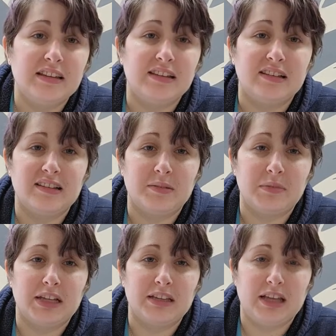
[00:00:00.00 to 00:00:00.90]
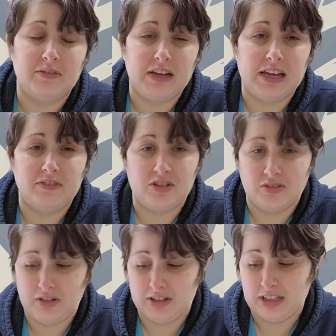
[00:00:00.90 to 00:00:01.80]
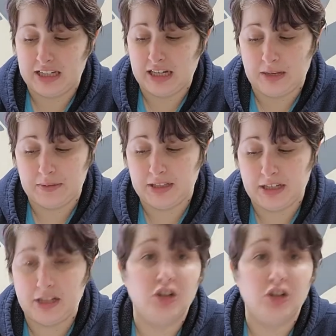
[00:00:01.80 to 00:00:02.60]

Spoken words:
This is something that we have to do fairly commonly,